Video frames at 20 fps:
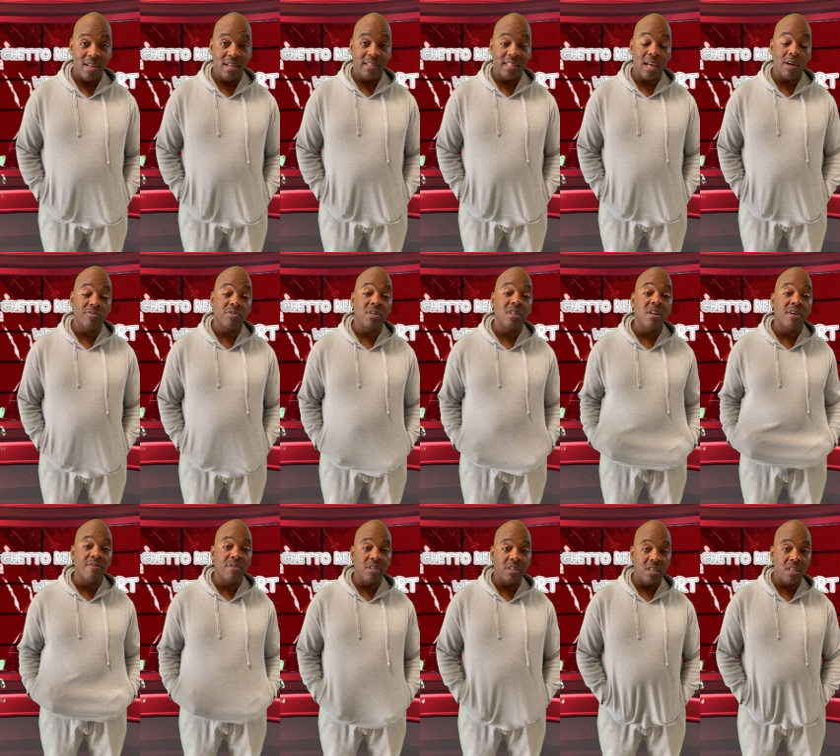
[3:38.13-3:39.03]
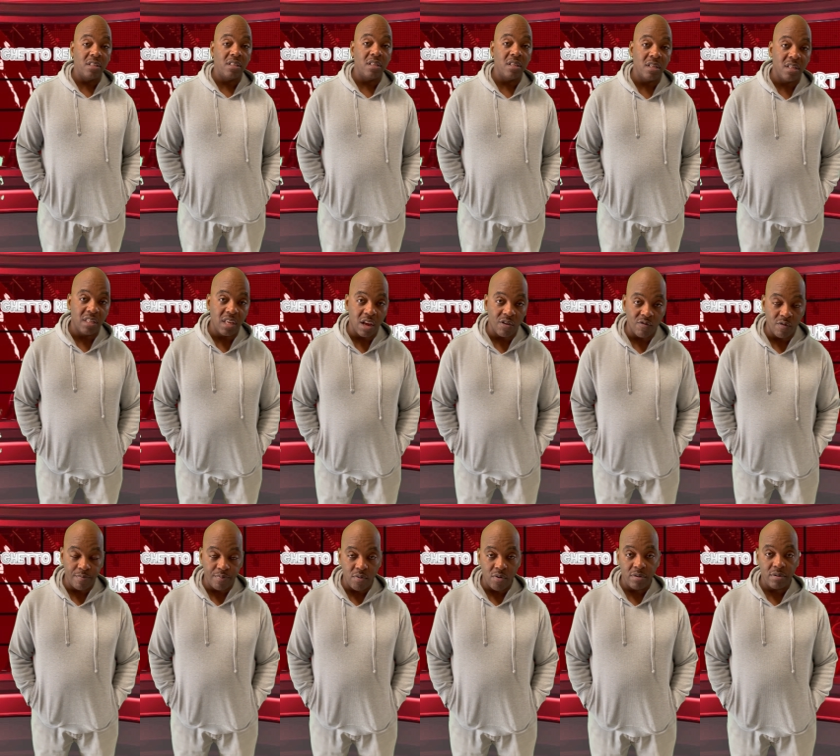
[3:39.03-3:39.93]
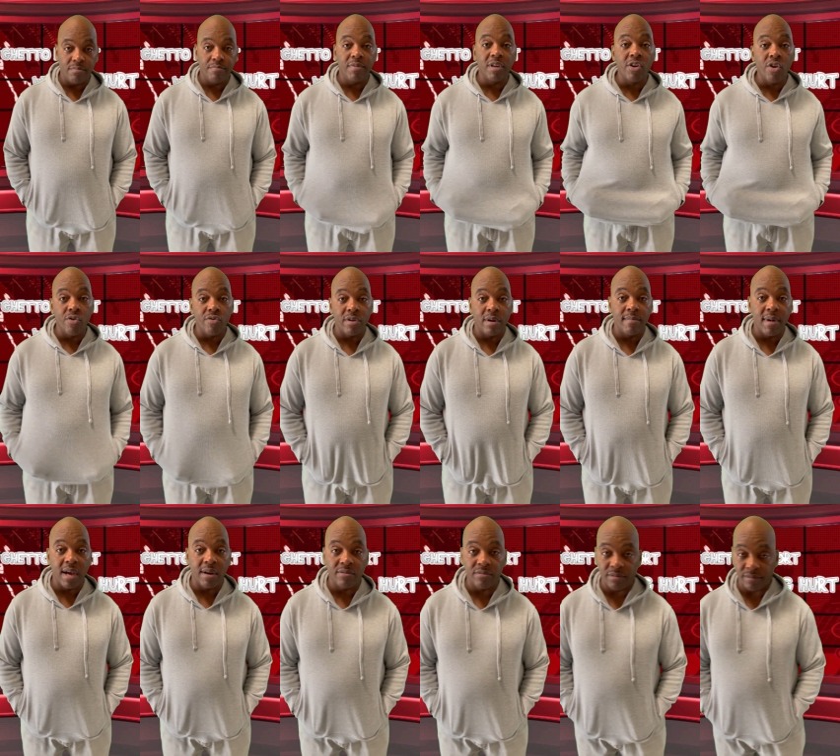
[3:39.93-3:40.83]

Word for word: That was another edition of the Ghetto Report. Big Hurt, and I'm out.